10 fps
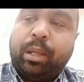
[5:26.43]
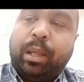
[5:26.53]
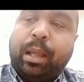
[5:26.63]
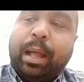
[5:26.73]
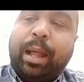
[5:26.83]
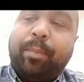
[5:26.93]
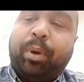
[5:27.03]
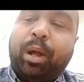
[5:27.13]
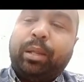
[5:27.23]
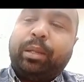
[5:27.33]
I
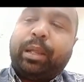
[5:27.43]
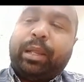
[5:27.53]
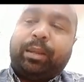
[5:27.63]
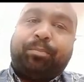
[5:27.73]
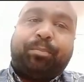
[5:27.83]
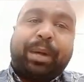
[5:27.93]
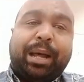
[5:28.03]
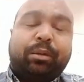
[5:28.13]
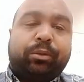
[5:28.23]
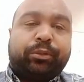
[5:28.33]
bought a
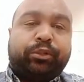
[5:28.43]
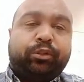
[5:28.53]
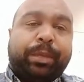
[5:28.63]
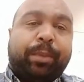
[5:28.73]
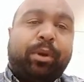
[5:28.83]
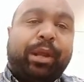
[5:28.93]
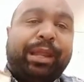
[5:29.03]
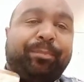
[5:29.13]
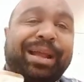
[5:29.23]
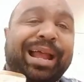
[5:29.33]

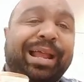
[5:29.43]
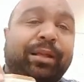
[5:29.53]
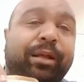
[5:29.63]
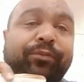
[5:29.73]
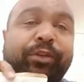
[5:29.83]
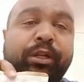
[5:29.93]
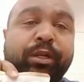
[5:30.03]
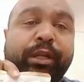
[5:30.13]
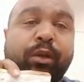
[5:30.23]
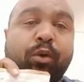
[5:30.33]
bag of cooking
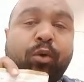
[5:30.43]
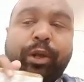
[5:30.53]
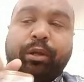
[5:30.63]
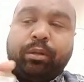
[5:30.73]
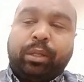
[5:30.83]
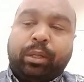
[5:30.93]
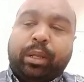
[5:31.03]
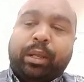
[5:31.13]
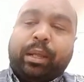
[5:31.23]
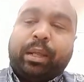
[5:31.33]
oil,
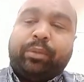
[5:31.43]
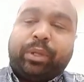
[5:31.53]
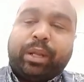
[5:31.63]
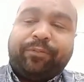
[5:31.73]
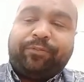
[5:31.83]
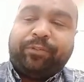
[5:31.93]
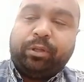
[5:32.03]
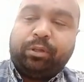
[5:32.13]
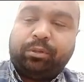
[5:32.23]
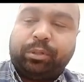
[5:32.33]
and then I
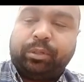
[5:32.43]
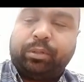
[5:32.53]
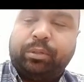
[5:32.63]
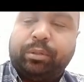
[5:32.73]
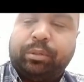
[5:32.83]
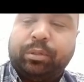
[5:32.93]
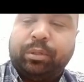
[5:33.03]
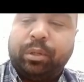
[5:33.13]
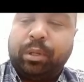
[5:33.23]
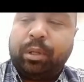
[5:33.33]
filled
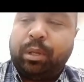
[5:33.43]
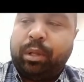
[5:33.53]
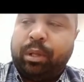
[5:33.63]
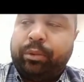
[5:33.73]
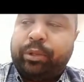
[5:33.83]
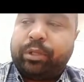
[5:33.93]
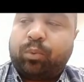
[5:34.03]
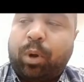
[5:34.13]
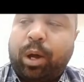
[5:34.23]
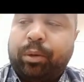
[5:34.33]
this
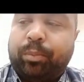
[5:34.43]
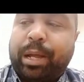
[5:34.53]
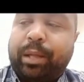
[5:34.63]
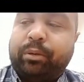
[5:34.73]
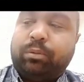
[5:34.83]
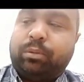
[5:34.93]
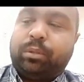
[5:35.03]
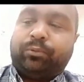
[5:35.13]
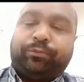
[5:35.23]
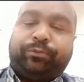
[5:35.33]
water bottle
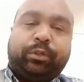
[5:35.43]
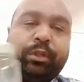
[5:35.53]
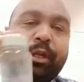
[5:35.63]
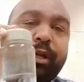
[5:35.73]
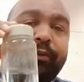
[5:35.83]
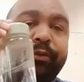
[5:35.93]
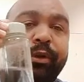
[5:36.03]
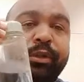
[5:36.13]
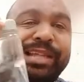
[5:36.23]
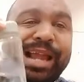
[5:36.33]
full of
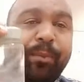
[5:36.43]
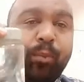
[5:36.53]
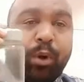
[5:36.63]
tap water.